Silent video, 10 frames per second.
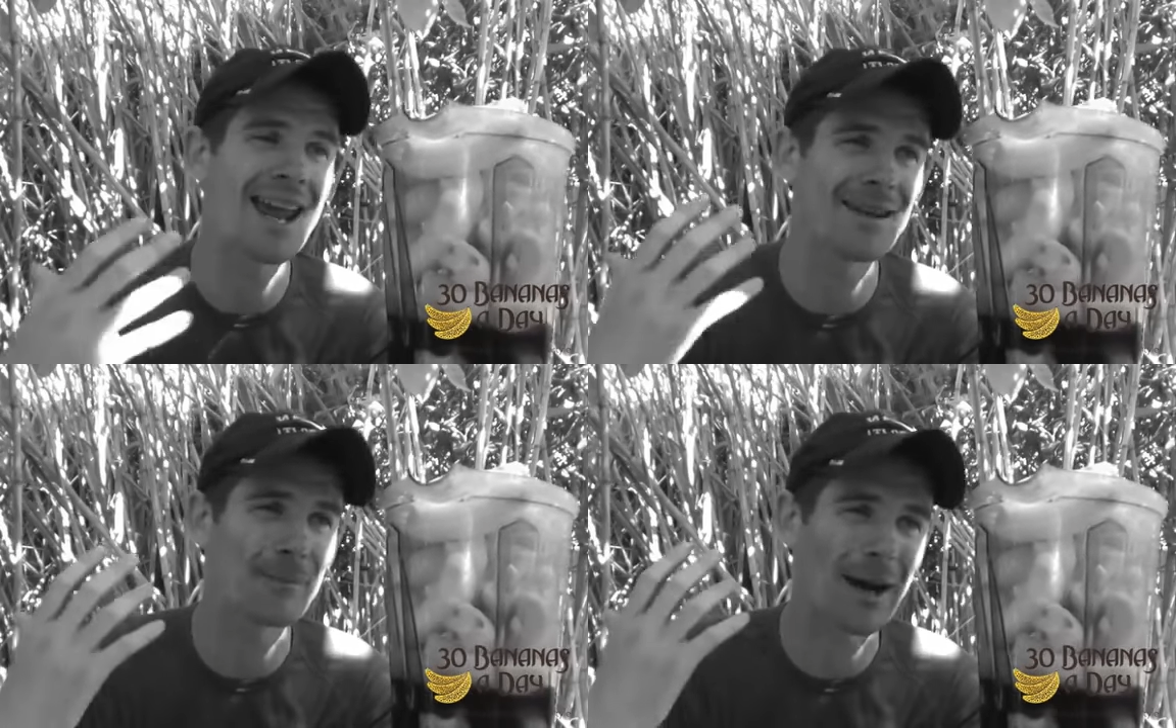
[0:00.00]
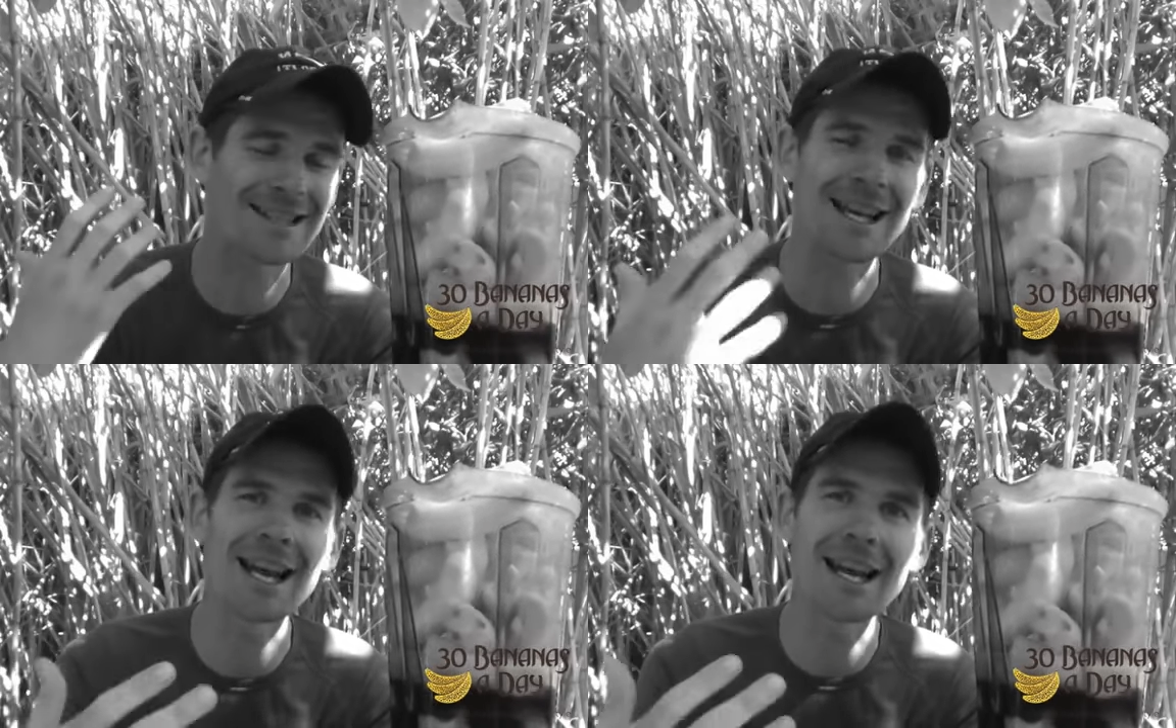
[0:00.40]
It
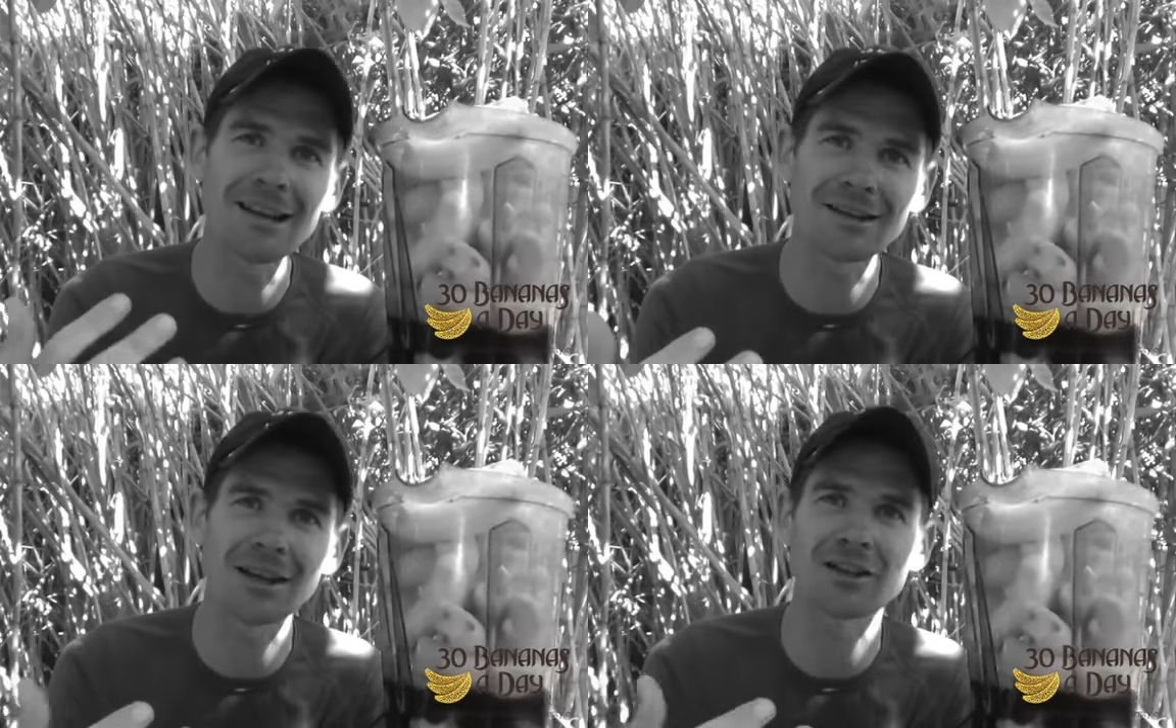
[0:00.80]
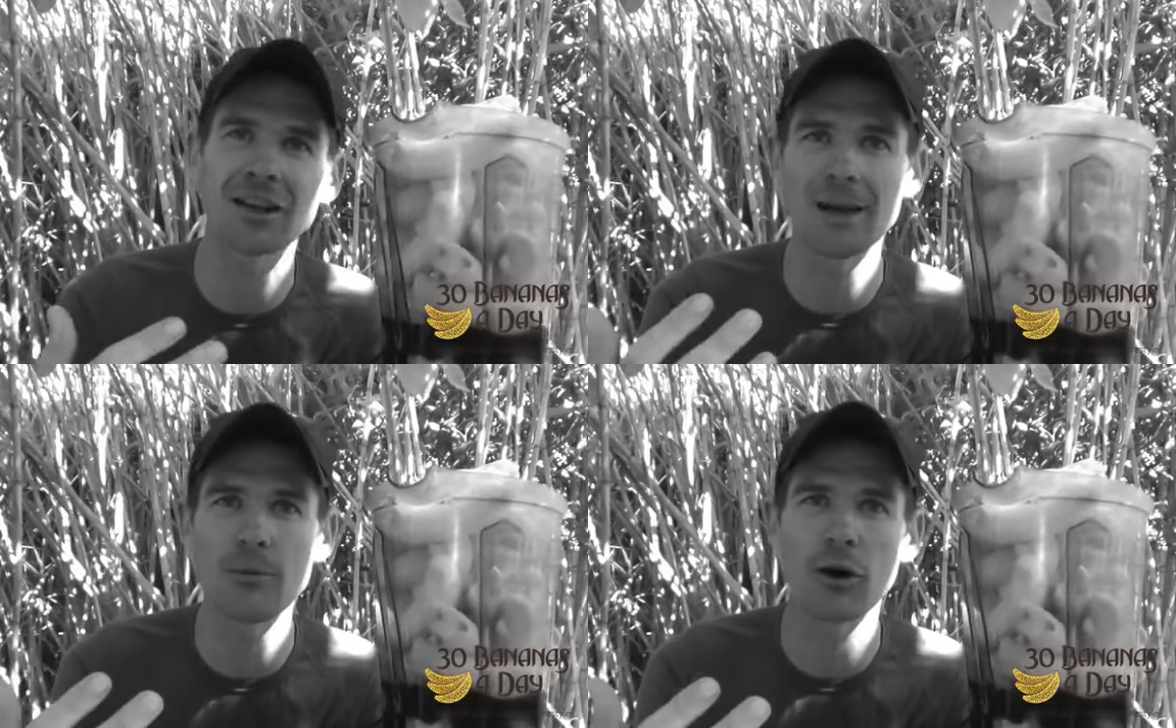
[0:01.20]
makes it easier to
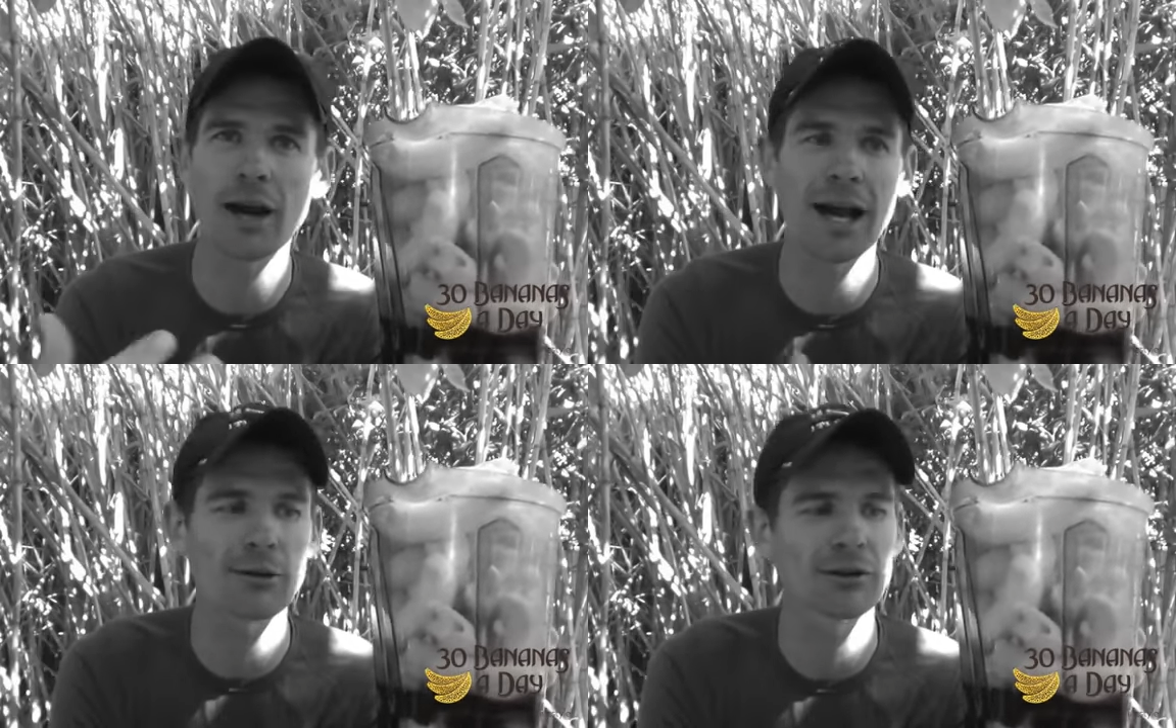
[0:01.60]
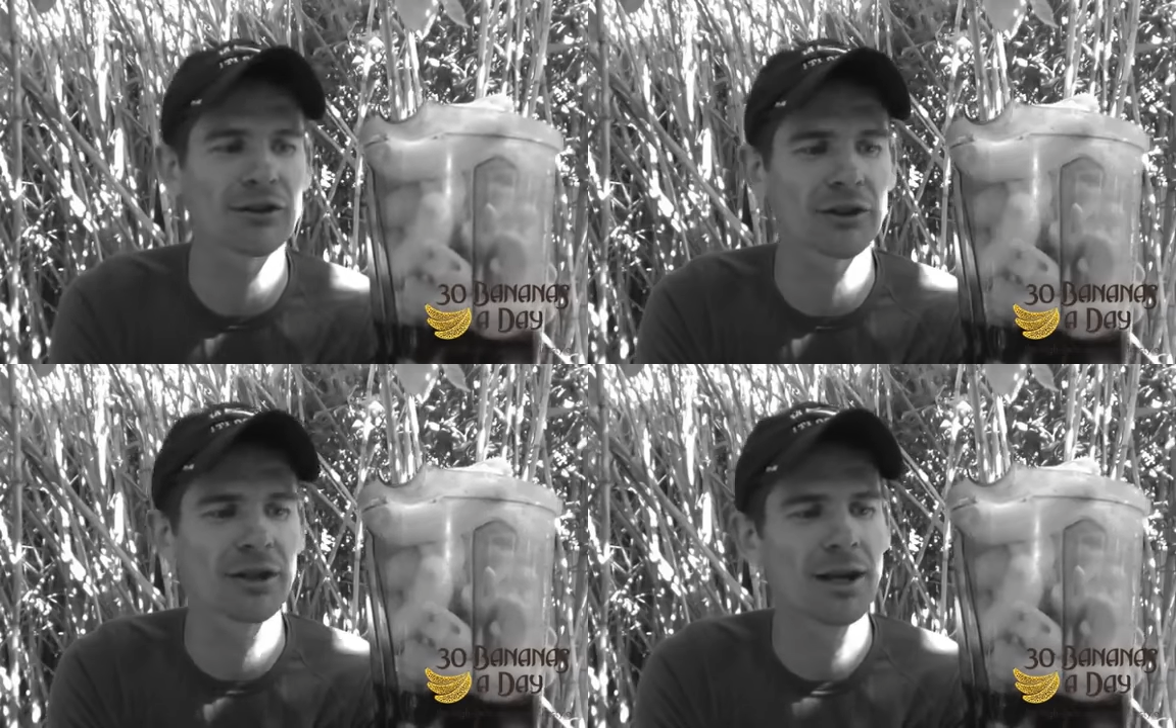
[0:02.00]
eat more calories.
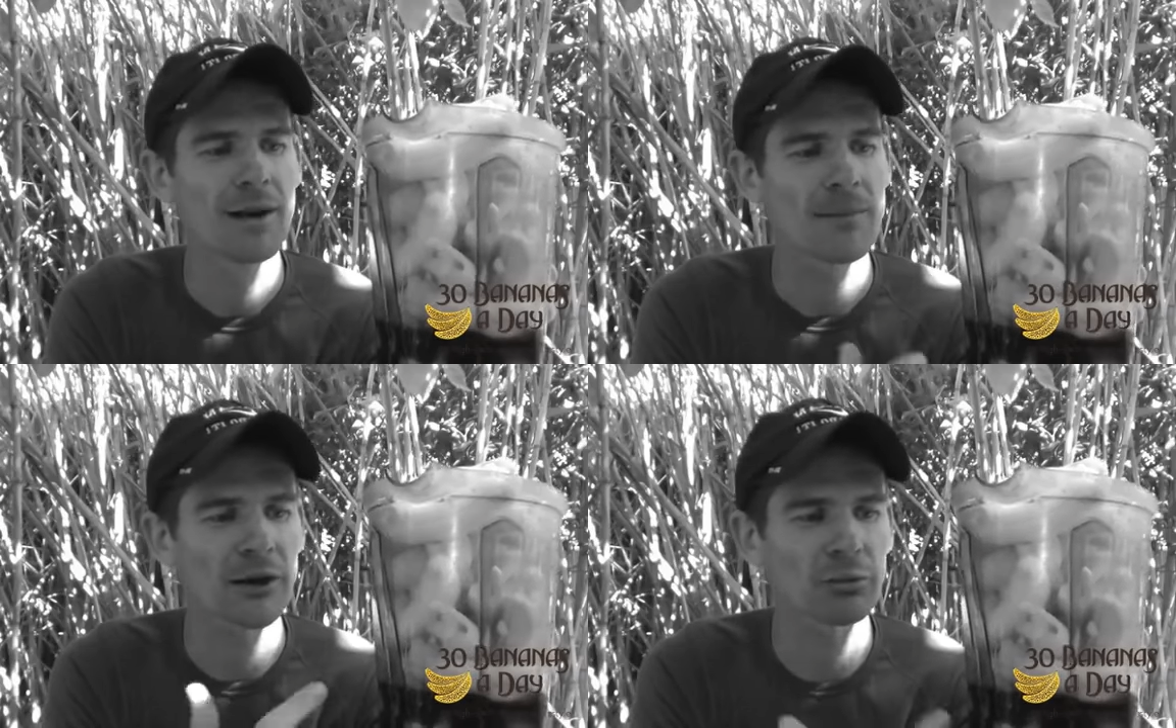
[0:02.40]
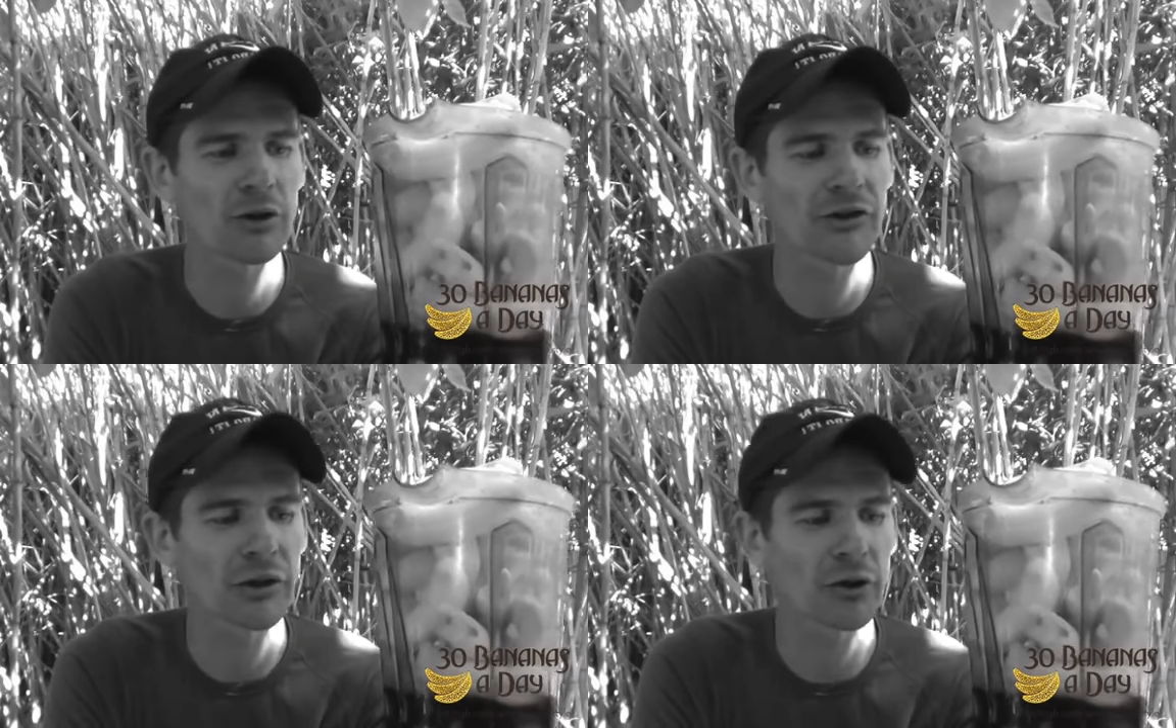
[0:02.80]
So that's
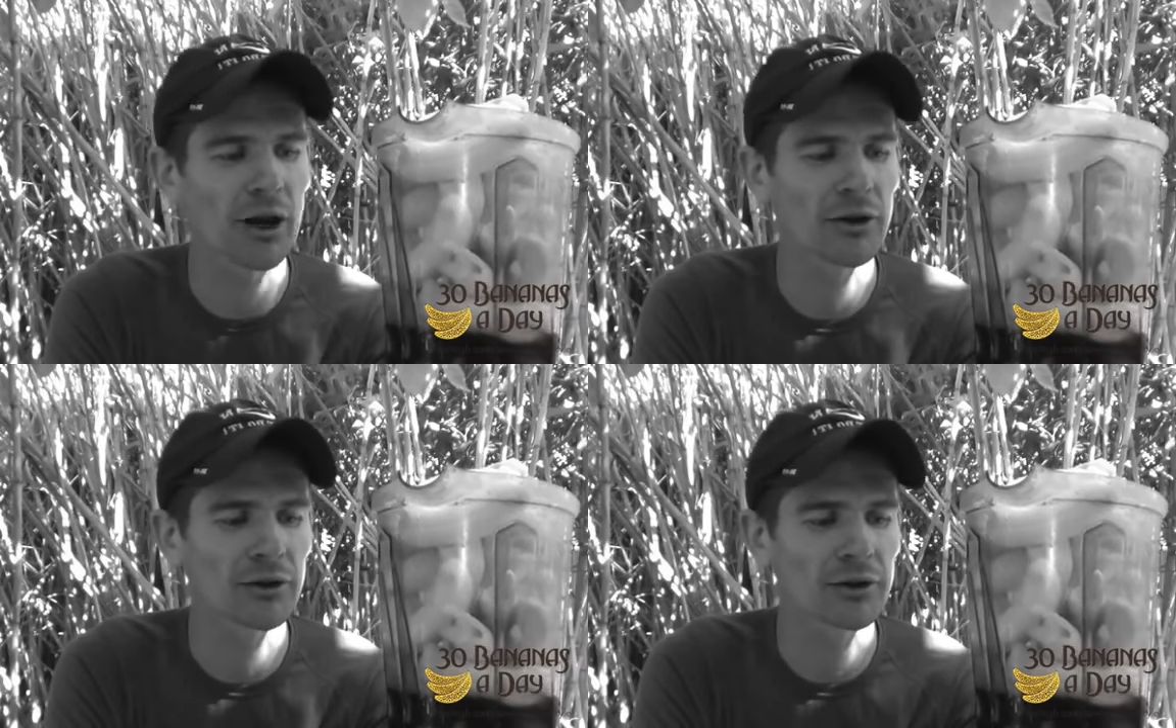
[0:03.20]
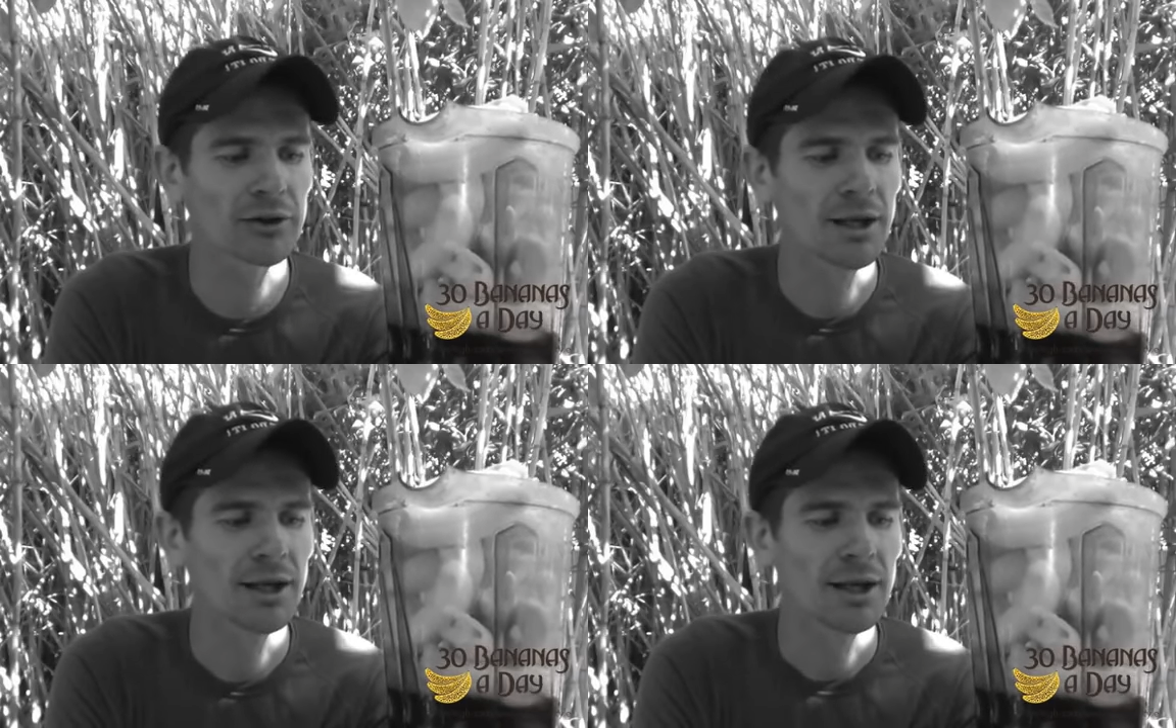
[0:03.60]
one secret I do.